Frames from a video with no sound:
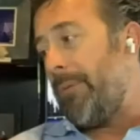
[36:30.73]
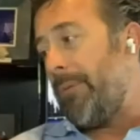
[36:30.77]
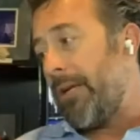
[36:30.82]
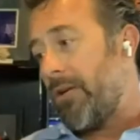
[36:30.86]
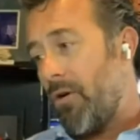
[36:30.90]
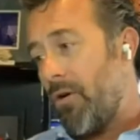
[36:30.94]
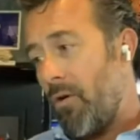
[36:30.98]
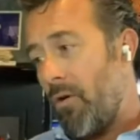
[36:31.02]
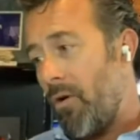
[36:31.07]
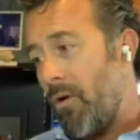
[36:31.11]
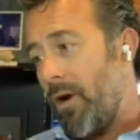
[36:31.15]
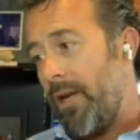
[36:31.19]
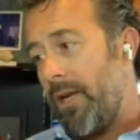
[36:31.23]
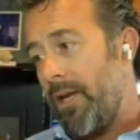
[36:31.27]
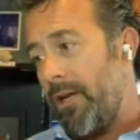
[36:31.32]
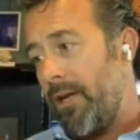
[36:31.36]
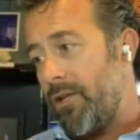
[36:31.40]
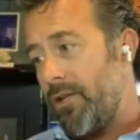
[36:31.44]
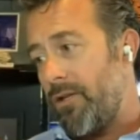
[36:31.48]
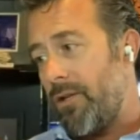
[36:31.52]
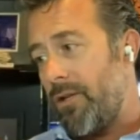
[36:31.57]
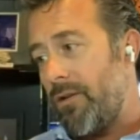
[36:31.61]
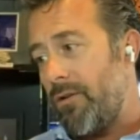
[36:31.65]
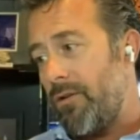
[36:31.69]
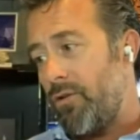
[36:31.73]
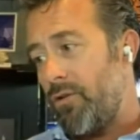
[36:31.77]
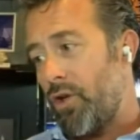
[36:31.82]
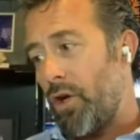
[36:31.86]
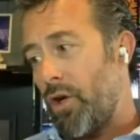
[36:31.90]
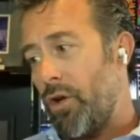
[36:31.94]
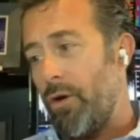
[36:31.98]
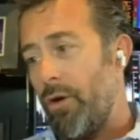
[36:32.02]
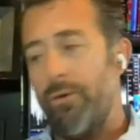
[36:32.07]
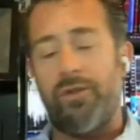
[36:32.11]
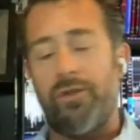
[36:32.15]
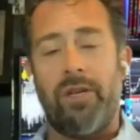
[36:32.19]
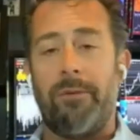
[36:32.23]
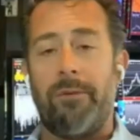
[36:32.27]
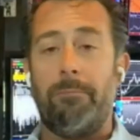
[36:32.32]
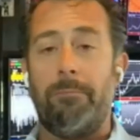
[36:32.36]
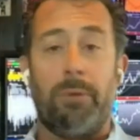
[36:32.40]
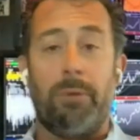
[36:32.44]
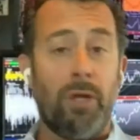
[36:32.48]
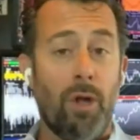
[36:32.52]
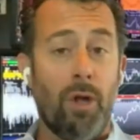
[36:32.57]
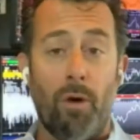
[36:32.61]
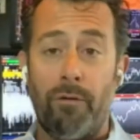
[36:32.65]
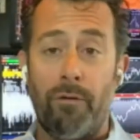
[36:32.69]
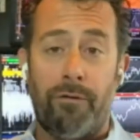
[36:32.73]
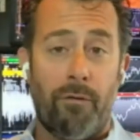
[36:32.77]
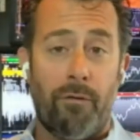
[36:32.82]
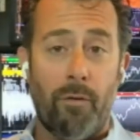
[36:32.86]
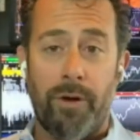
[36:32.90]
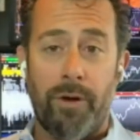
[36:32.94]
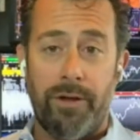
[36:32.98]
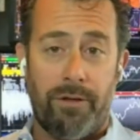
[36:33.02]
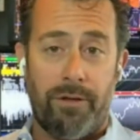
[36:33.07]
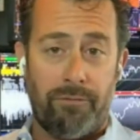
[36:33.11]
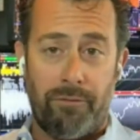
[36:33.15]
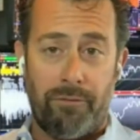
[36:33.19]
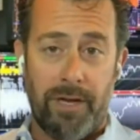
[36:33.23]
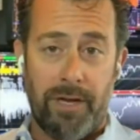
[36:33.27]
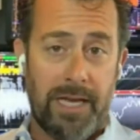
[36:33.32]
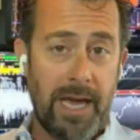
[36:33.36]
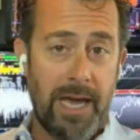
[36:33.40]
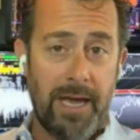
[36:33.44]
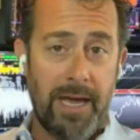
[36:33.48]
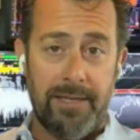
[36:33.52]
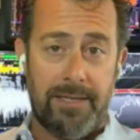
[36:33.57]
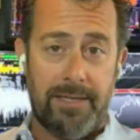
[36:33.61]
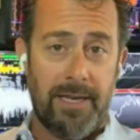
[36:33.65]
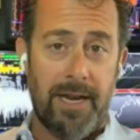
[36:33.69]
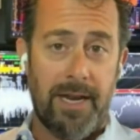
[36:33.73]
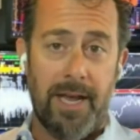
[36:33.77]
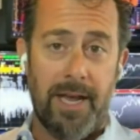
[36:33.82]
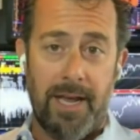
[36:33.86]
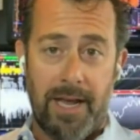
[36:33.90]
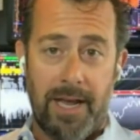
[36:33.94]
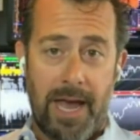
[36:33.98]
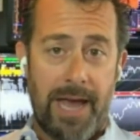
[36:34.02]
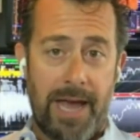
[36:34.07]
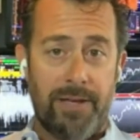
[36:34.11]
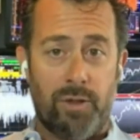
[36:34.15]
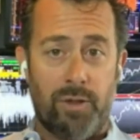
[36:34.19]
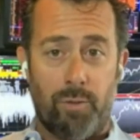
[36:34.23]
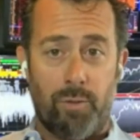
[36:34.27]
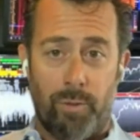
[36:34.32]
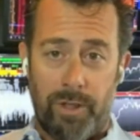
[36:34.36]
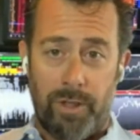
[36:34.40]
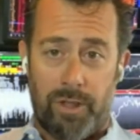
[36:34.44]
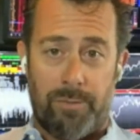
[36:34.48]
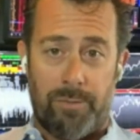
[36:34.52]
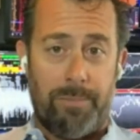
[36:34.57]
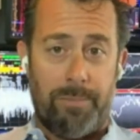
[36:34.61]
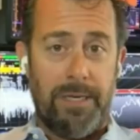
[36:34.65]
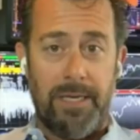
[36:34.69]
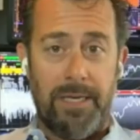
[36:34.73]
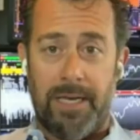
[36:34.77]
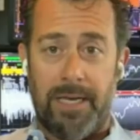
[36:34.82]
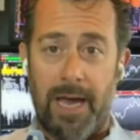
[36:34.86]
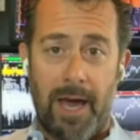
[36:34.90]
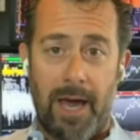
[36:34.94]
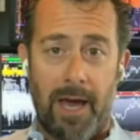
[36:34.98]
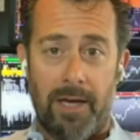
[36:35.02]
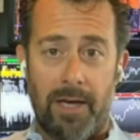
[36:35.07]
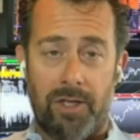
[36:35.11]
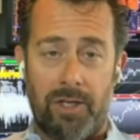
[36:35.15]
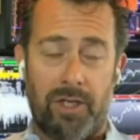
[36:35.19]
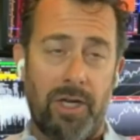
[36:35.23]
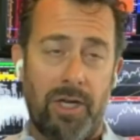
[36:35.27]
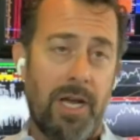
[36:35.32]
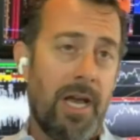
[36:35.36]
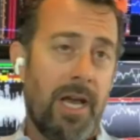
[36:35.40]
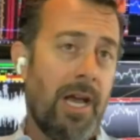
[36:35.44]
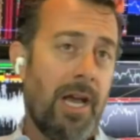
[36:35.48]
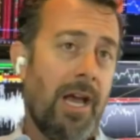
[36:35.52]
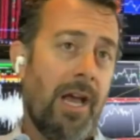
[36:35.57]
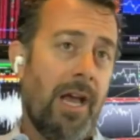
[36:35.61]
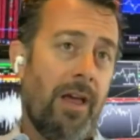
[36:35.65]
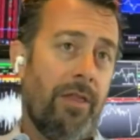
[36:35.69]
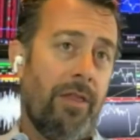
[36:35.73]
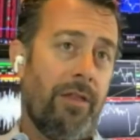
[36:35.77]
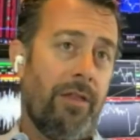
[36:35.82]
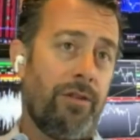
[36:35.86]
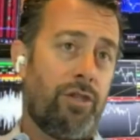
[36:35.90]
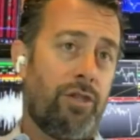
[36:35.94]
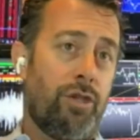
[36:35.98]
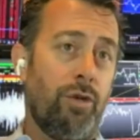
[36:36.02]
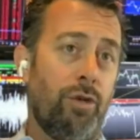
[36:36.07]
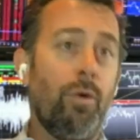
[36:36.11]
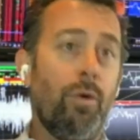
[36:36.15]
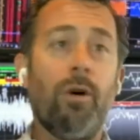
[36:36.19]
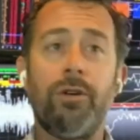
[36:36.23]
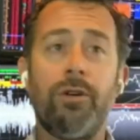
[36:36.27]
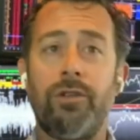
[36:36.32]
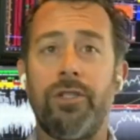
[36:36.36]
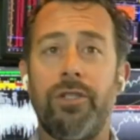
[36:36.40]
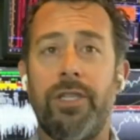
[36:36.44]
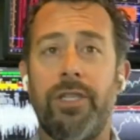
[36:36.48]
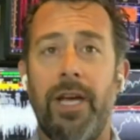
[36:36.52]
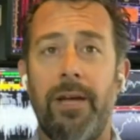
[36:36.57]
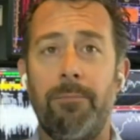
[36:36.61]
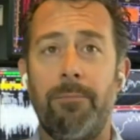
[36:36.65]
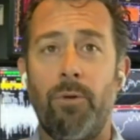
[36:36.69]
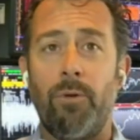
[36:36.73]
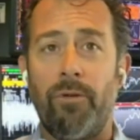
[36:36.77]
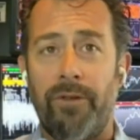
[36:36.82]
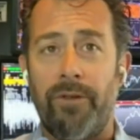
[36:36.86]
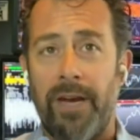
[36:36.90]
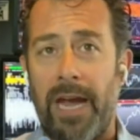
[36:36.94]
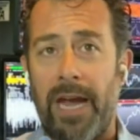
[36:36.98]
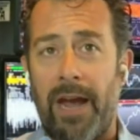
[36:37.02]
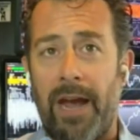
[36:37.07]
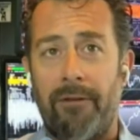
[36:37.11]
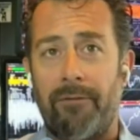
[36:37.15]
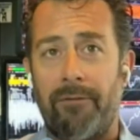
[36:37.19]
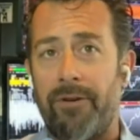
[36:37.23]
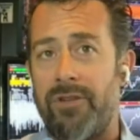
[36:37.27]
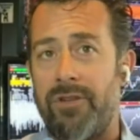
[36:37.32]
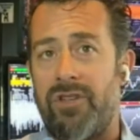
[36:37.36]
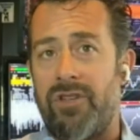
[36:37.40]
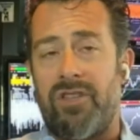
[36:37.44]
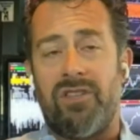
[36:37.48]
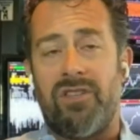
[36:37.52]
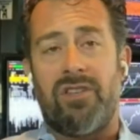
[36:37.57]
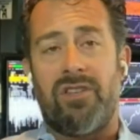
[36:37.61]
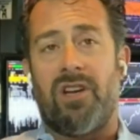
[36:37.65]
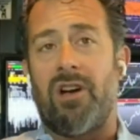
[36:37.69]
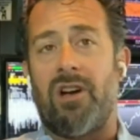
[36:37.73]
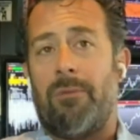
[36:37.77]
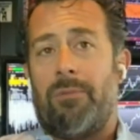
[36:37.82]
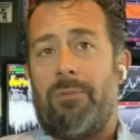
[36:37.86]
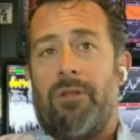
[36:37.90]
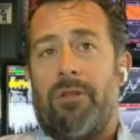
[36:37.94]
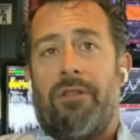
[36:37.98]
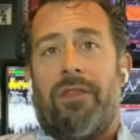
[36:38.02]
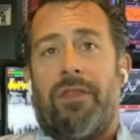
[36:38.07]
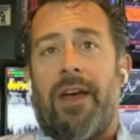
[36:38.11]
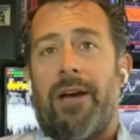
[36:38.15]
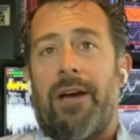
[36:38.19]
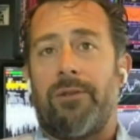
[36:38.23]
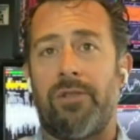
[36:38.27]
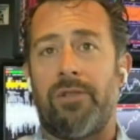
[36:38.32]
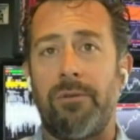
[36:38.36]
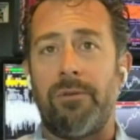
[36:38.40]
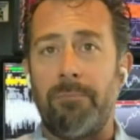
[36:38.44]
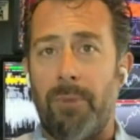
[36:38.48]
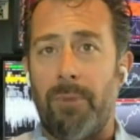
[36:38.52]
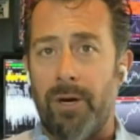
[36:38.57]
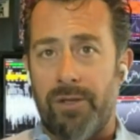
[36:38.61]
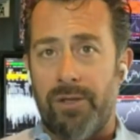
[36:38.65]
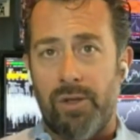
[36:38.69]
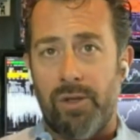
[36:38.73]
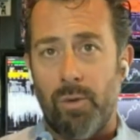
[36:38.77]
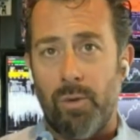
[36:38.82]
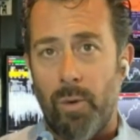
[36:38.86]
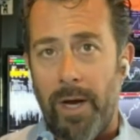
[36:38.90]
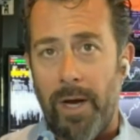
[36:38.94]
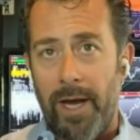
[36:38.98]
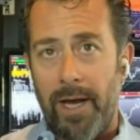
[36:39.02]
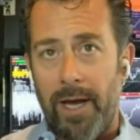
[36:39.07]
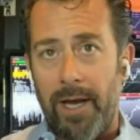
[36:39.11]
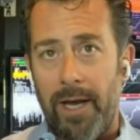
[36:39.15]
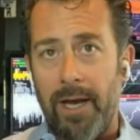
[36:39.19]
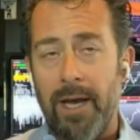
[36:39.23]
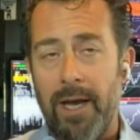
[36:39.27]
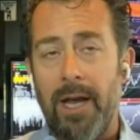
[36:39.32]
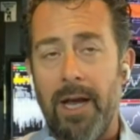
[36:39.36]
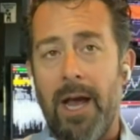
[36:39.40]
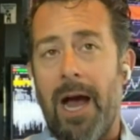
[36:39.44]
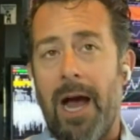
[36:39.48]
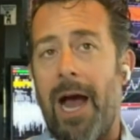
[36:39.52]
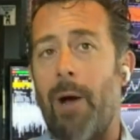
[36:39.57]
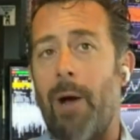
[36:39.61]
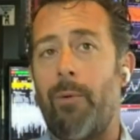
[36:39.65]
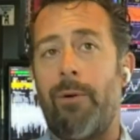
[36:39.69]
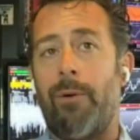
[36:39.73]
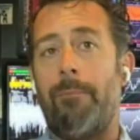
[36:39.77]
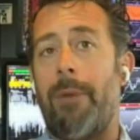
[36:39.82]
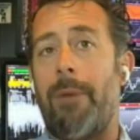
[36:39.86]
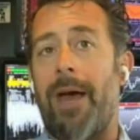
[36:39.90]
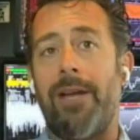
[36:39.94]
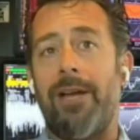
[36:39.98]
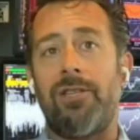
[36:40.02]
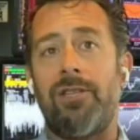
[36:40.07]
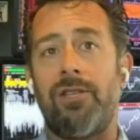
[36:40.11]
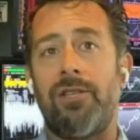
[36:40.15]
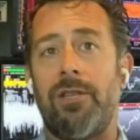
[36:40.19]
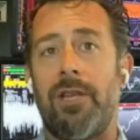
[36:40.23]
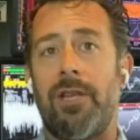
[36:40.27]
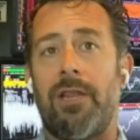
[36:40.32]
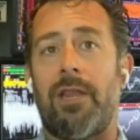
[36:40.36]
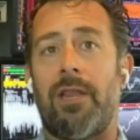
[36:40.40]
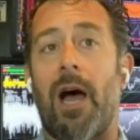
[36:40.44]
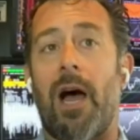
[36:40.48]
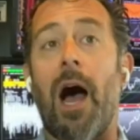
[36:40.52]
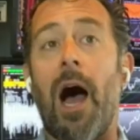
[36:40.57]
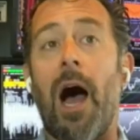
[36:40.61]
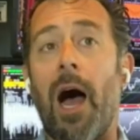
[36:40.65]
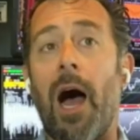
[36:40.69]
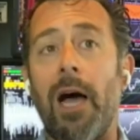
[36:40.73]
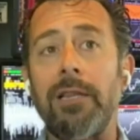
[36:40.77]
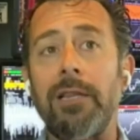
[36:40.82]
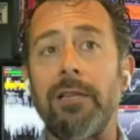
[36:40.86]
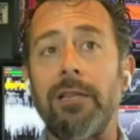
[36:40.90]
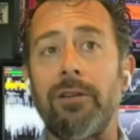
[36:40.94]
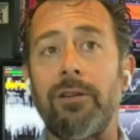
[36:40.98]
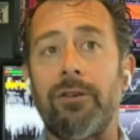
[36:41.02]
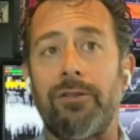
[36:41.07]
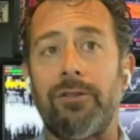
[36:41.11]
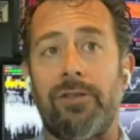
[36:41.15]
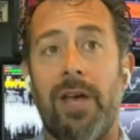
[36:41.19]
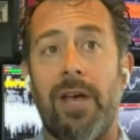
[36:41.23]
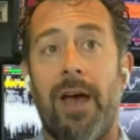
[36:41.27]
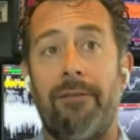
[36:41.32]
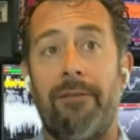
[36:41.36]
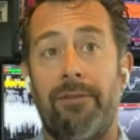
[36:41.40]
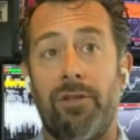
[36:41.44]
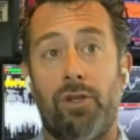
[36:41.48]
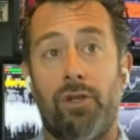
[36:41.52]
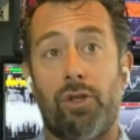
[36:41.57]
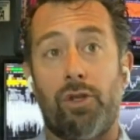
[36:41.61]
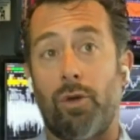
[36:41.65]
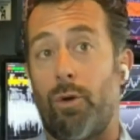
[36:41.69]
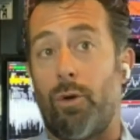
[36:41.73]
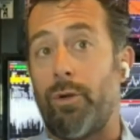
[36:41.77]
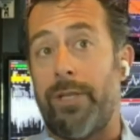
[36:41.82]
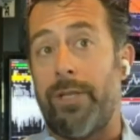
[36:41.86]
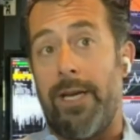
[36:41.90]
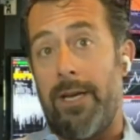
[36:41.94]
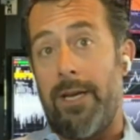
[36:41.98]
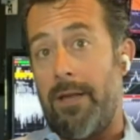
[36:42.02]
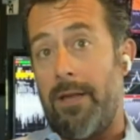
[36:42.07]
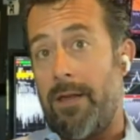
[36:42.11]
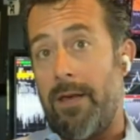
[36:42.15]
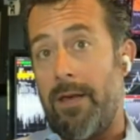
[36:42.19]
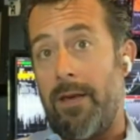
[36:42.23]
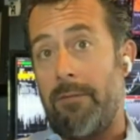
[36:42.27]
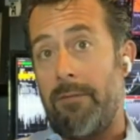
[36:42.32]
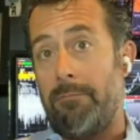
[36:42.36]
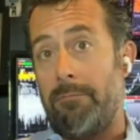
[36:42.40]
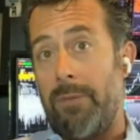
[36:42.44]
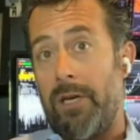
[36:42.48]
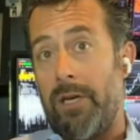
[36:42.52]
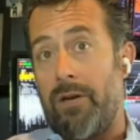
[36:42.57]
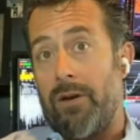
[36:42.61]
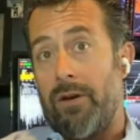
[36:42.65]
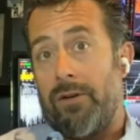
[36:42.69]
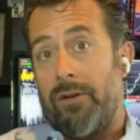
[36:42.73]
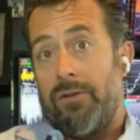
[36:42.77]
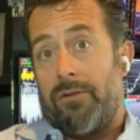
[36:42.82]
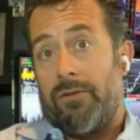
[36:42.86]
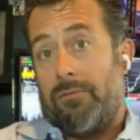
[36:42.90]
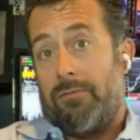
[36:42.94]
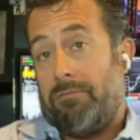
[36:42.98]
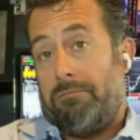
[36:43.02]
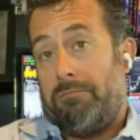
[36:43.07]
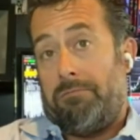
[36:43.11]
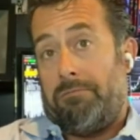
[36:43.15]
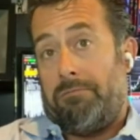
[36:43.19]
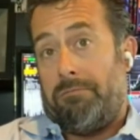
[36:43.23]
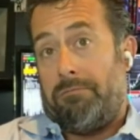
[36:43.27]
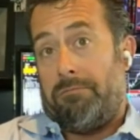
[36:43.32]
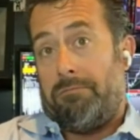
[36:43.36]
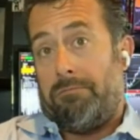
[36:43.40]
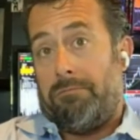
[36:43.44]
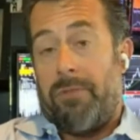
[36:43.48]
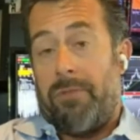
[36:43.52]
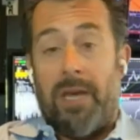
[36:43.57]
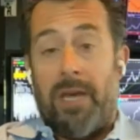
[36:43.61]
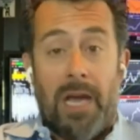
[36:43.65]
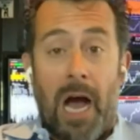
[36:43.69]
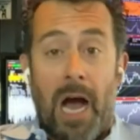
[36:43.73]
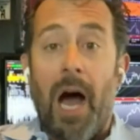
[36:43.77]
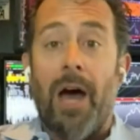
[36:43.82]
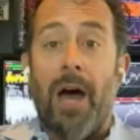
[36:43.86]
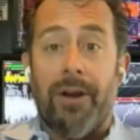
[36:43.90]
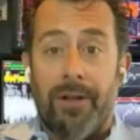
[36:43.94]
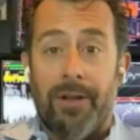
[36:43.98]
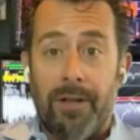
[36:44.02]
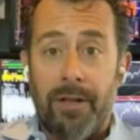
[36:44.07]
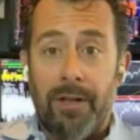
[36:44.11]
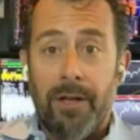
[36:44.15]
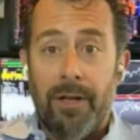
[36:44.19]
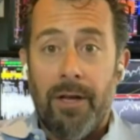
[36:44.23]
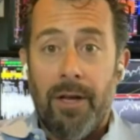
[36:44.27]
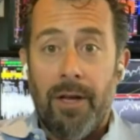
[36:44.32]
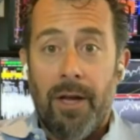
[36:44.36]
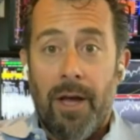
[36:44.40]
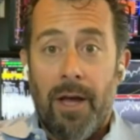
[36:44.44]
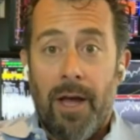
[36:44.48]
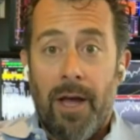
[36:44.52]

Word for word: And Bitcoin closing below 43K today as we speak, Ash. The 200 day moving average is a couple of thousand bucks away. I would imagine that the hodlers haven't sold anything because they hodl